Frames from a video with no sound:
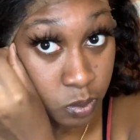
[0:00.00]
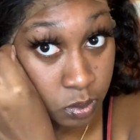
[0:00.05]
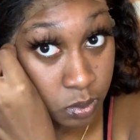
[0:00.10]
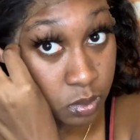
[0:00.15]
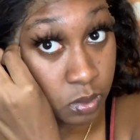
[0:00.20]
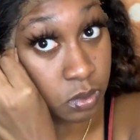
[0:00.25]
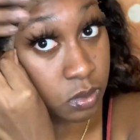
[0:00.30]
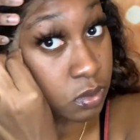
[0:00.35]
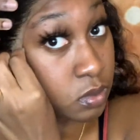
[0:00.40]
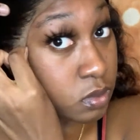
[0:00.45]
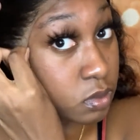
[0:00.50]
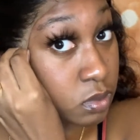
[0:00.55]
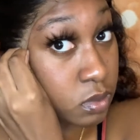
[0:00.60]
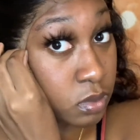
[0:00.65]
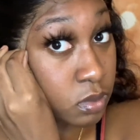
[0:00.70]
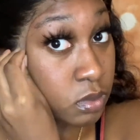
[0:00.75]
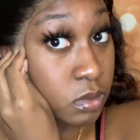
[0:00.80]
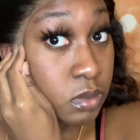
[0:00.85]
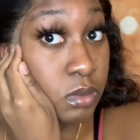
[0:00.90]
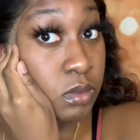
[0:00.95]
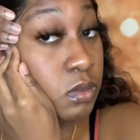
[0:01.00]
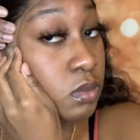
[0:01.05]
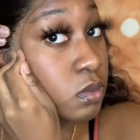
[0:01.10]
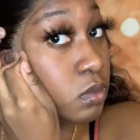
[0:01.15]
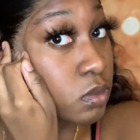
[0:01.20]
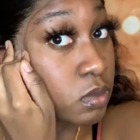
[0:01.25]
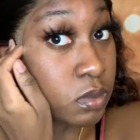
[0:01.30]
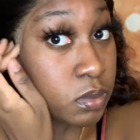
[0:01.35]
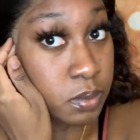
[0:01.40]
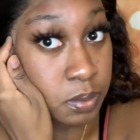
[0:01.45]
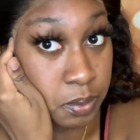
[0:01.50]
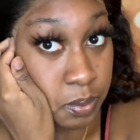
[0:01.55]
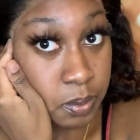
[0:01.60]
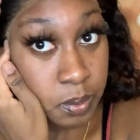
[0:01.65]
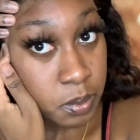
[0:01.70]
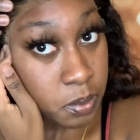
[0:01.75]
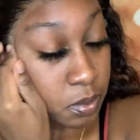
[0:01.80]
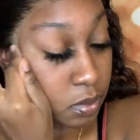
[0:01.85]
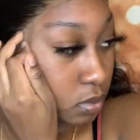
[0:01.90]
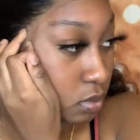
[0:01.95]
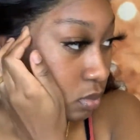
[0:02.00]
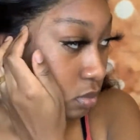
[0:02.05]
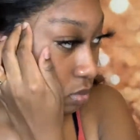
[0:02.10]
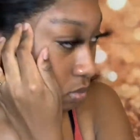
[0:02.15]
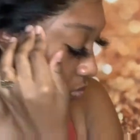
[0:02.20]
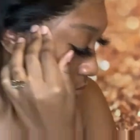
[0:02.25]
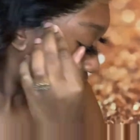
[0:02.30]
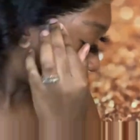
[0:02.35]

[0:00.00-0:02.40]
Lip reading: but you're not gonna do that. You're just gonna place the wig wherever